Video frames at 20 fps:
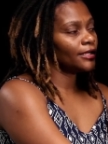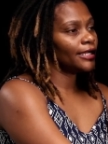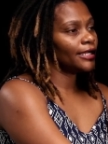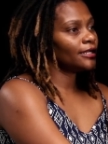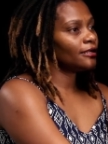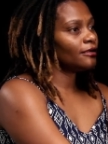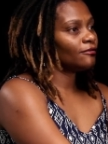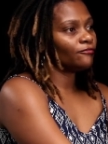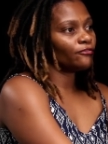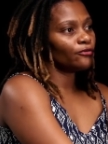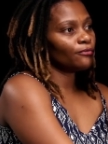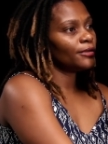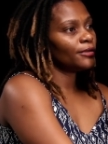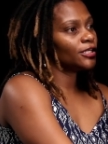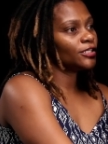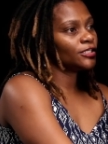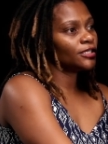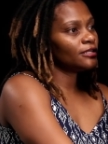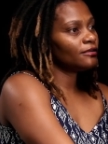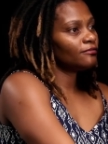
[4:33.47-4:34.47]
get
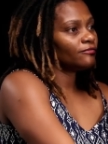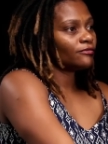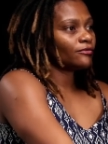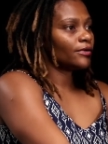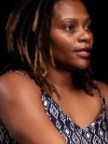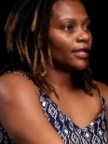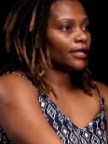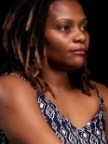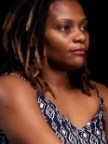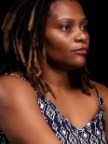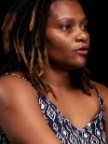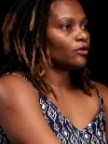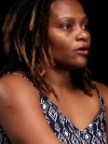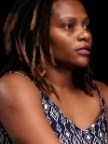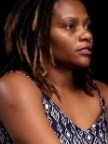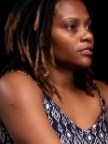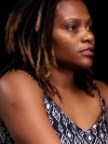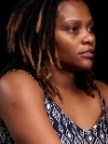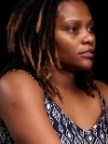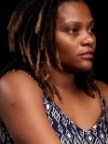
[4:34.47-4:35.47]
information even when I'm
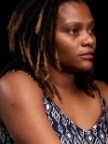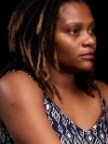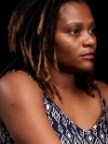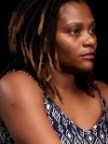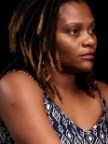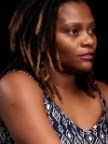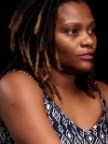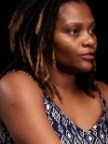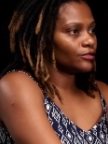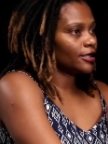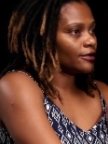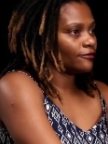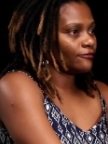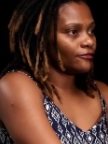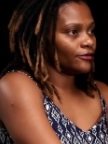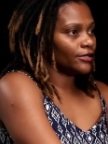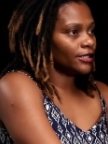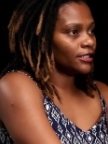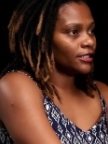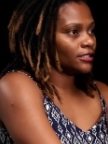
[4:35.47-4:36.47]
not looking
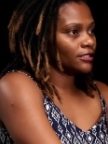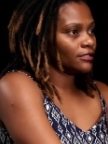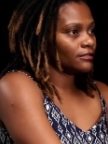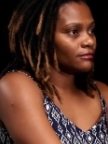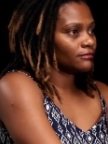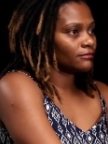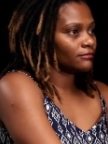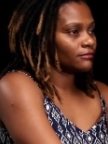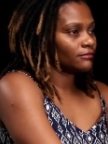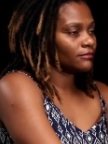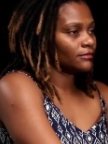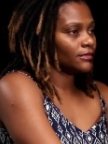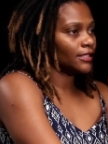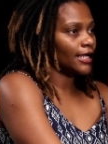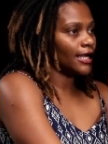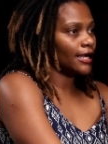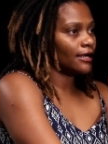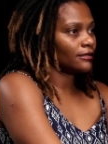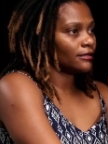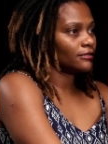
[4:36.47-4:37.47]
for it. Right.
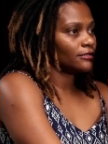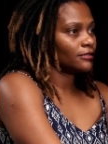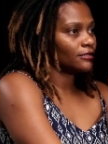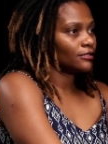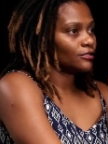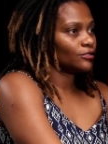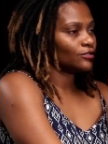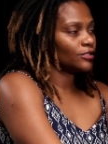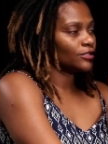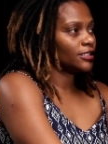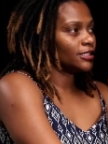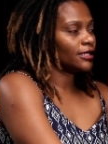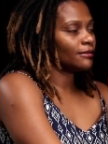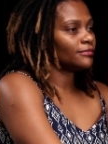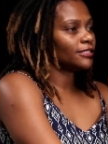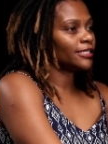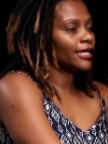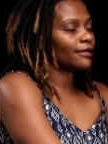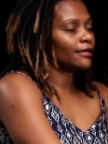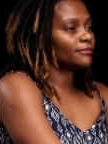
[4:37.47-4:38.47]
Yeah. So mm-hmm.
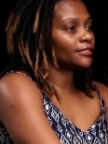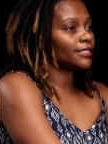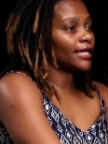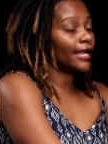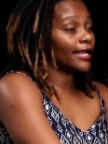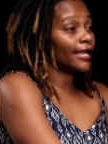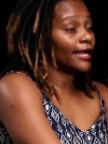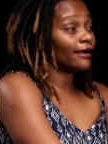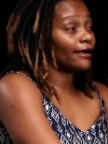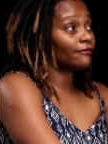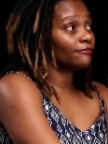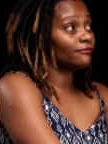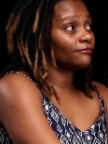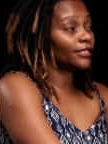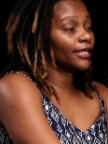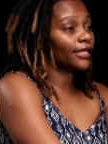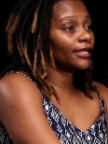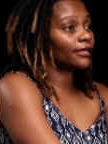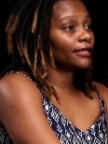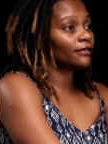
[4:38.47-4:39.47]
sometimes I have
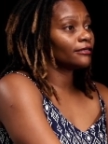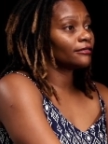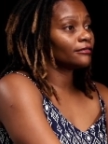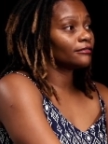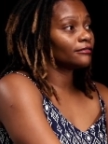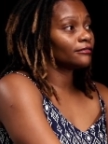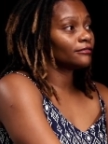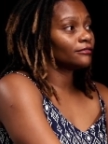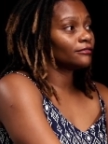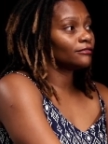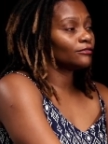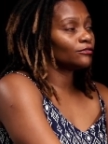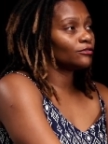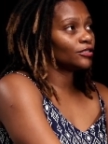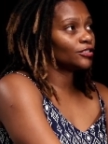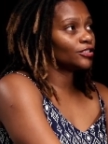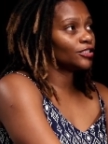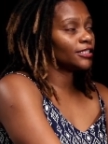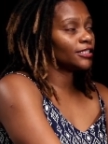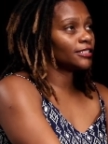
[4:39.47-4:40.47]
like
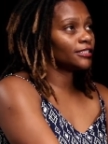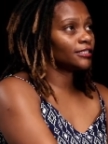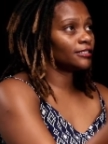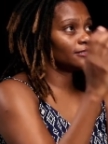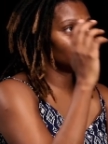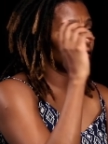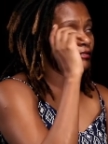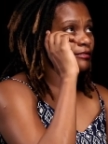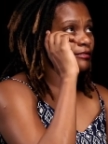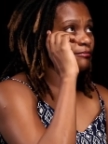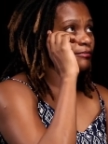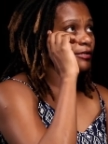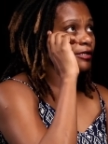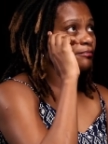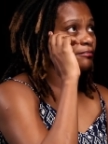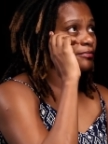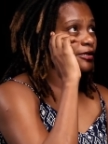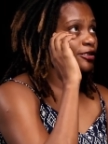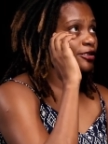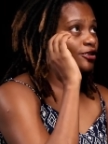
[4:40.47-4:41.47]
not just the
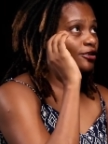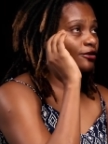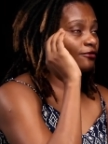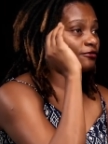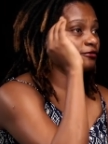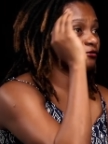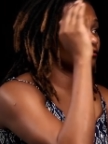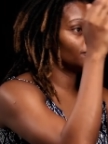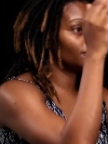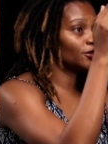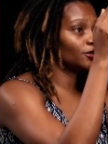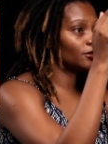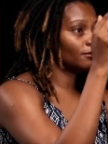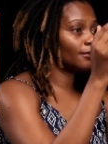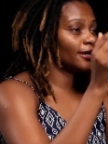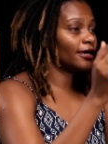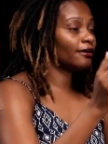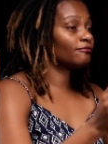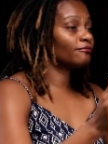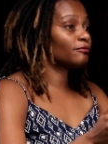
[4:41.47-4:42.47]
big picture of the vision,
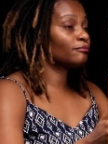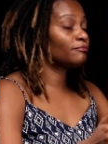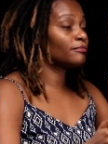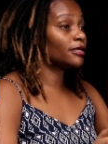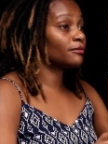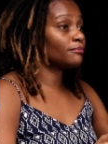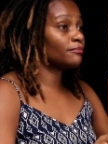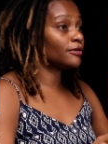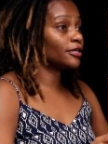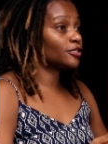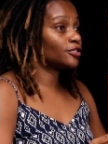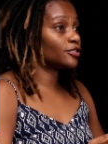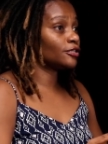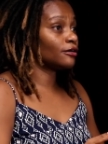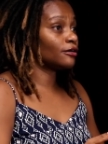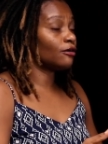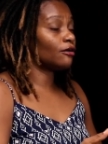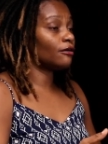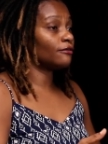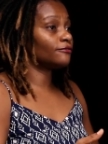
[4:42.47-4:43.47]
but I have the big
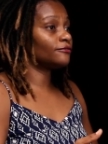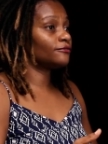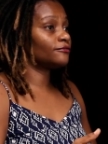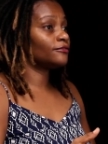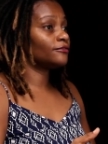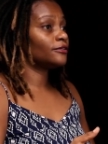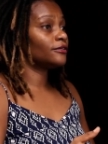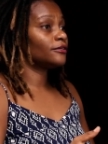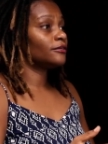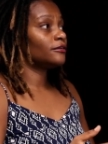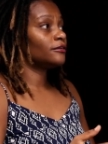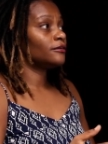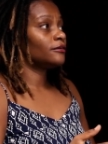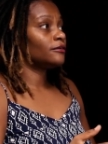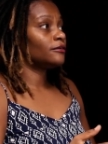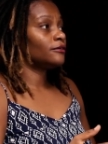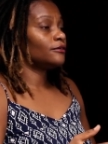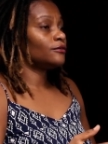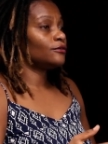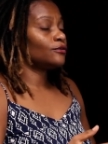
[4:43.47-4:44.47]
picture of,
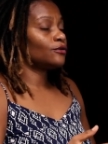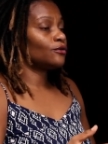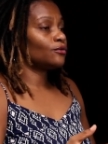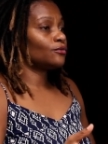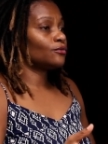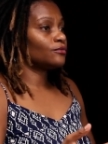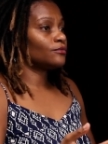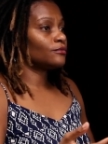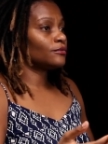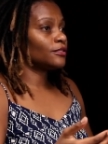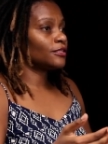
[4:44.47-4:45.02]
you know,